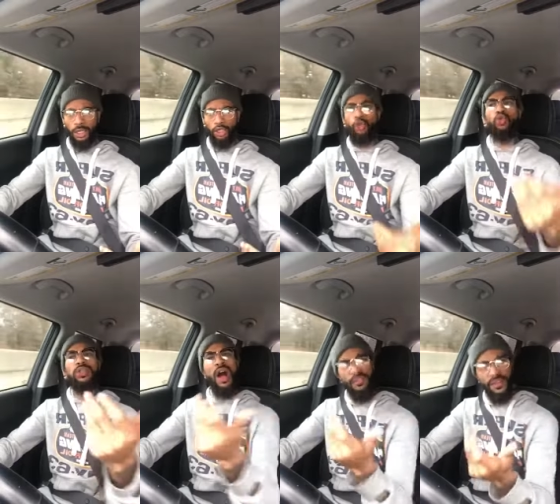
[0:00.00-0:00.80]
You
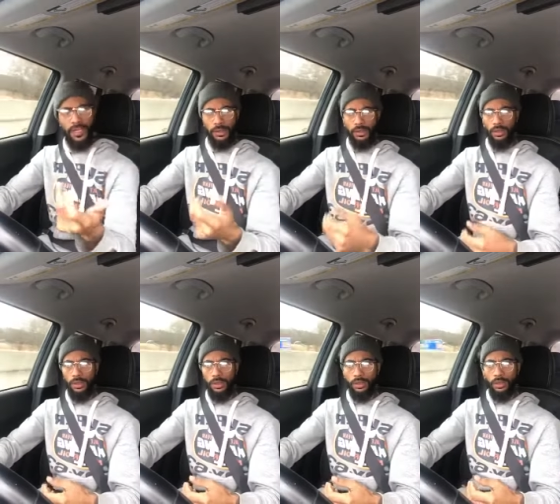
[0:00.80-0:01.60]
love it.
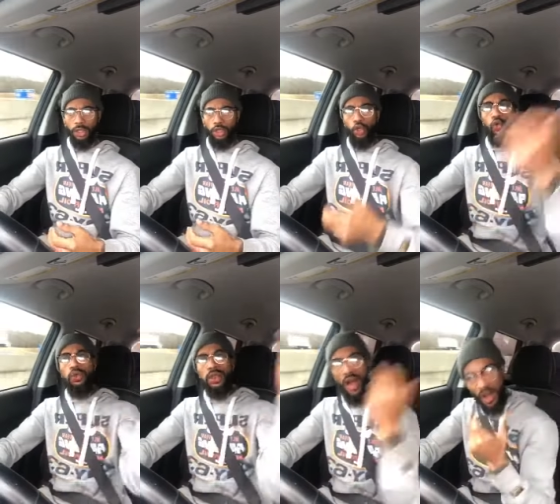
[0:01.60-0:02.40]
You
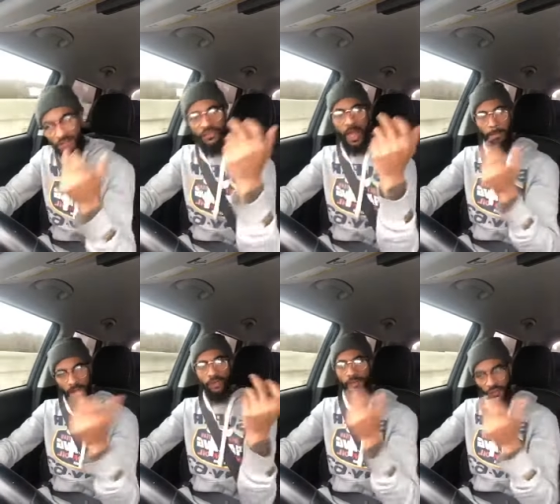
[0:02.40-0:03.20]
love that
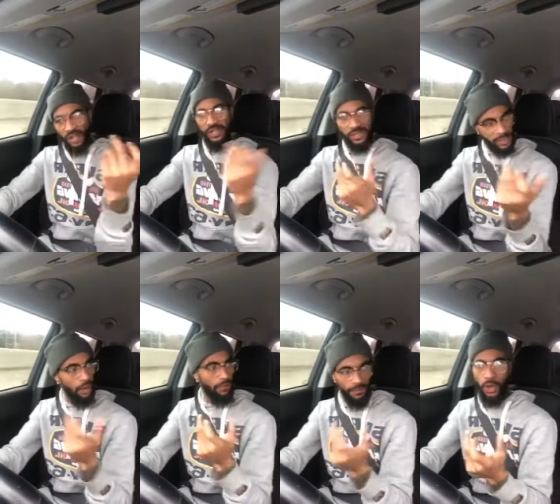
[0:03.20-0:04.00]
motherfucking
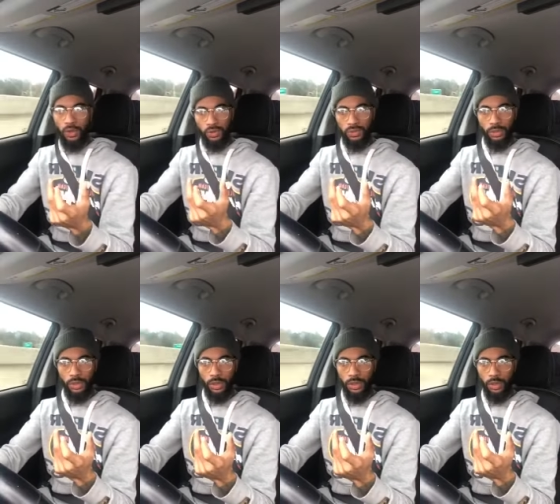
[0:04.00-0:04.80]
cell
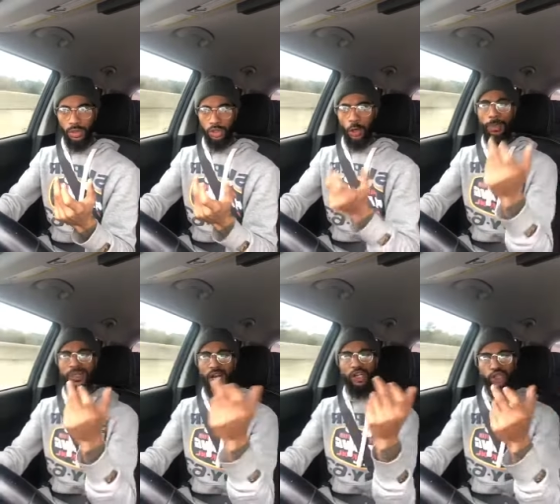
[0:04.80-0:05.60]
phone. So
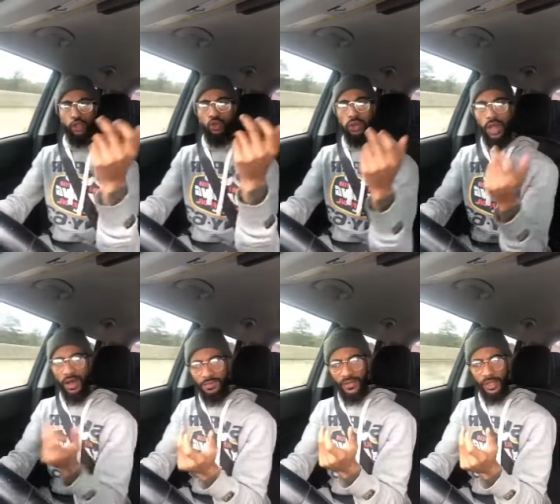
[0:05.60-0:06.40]
because you
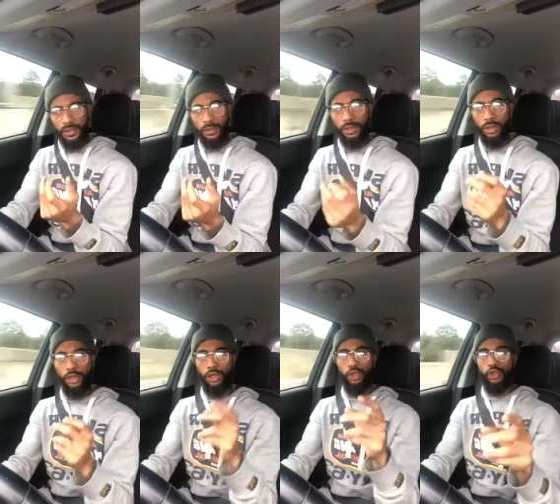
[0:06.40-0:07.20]
love it,
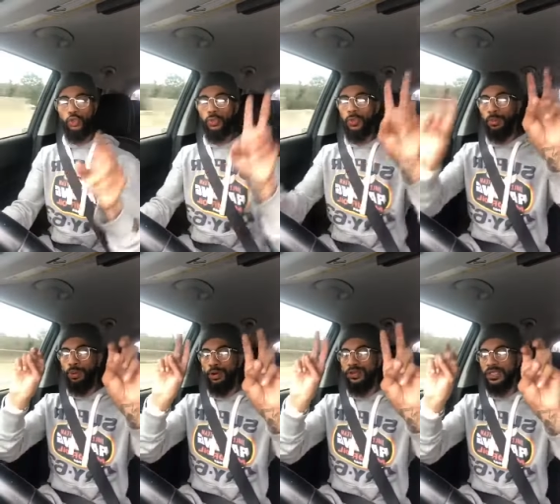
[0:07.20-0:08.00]
you
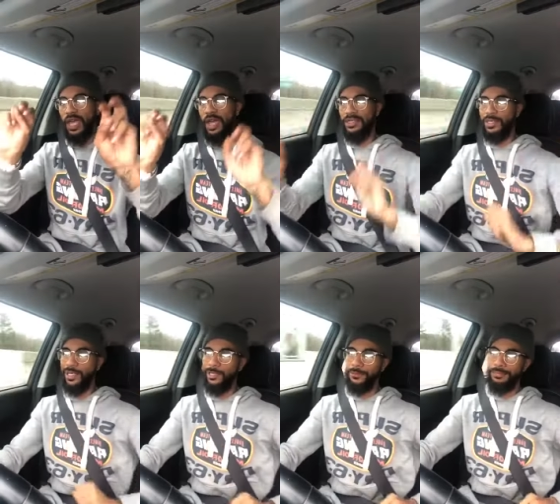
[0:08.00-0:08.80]
protect
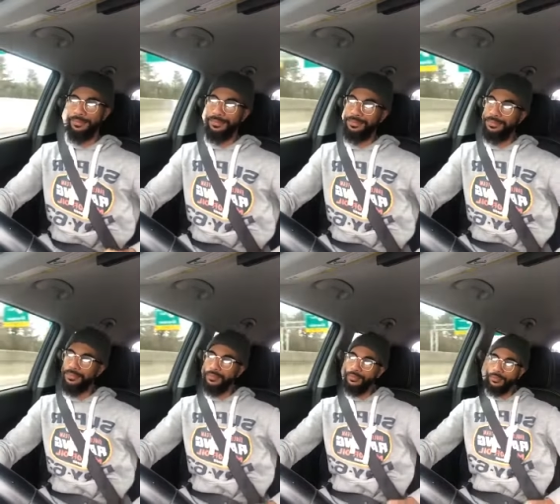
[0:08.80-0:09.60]
it.
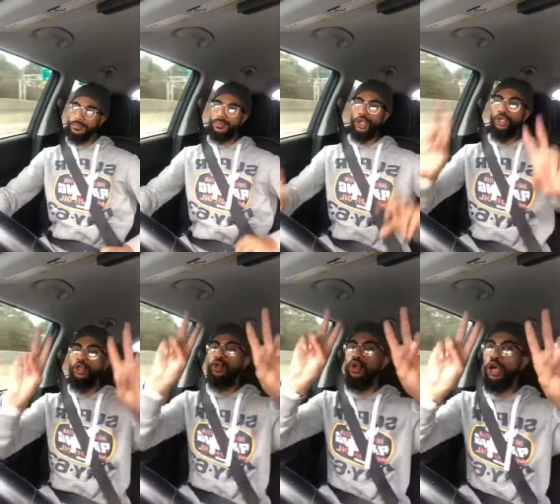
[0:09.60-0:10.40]

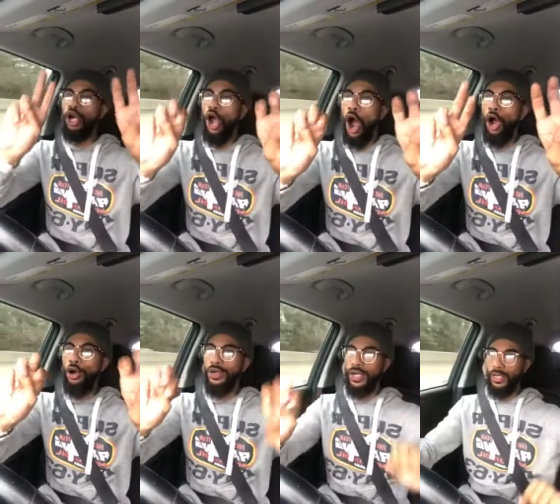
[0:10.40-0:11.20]
You
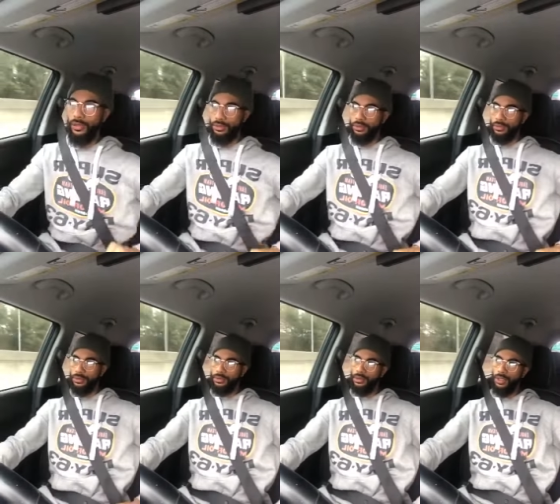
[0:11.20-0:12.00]
guard it.
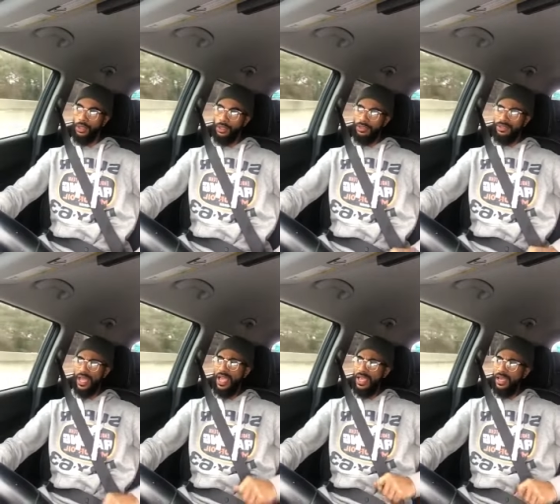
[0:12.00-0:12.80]

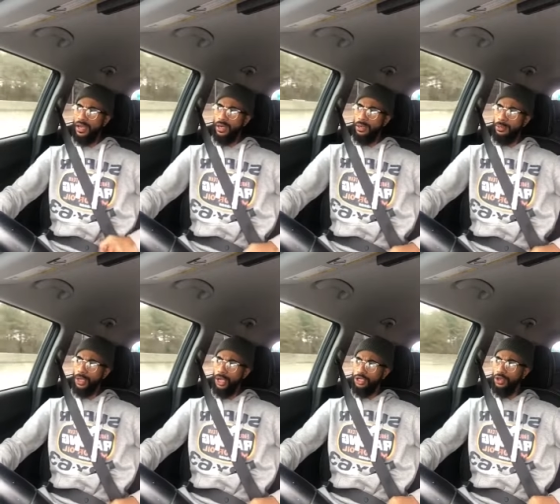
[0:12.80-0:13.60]

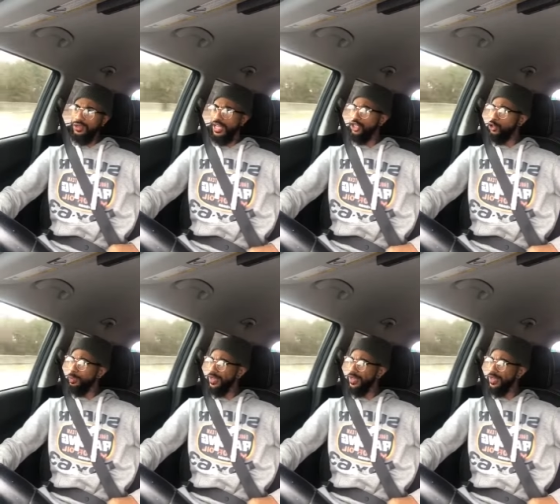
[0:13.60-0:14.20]
Damn. So then you